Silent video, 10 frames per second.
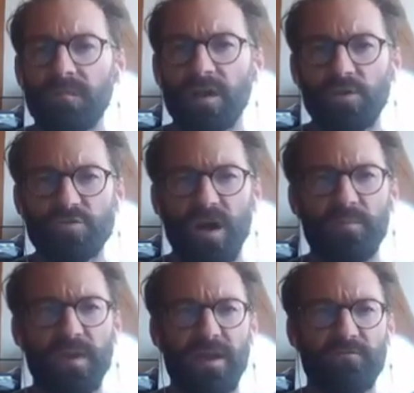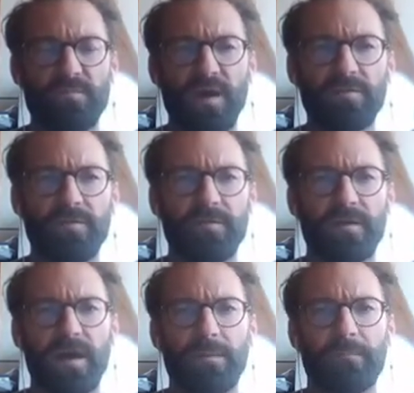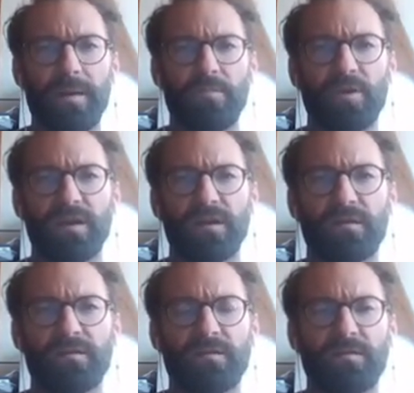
a new topic every month, I'm going to